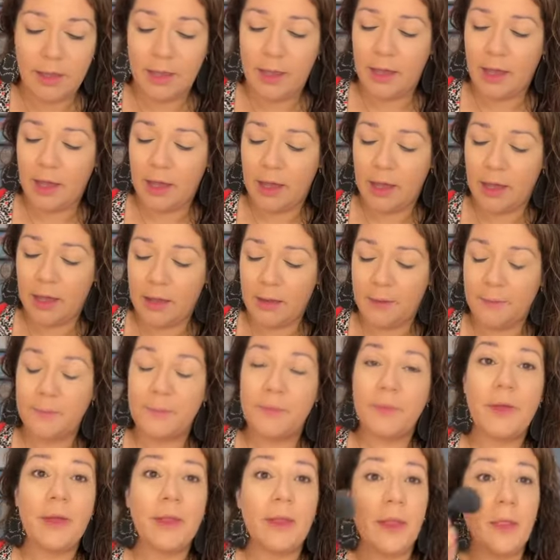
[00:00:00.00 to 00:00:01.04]

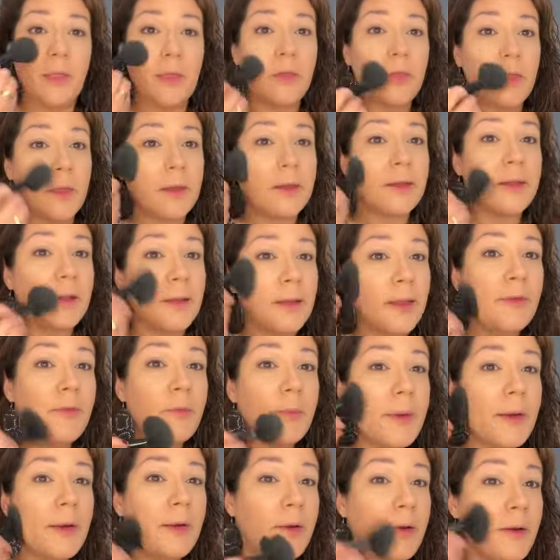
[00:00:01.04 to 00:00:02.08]
Another thing to love
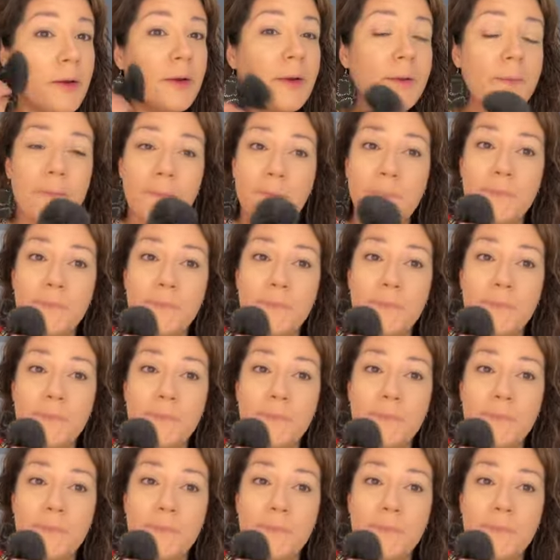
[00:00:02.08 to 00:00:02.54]
about her,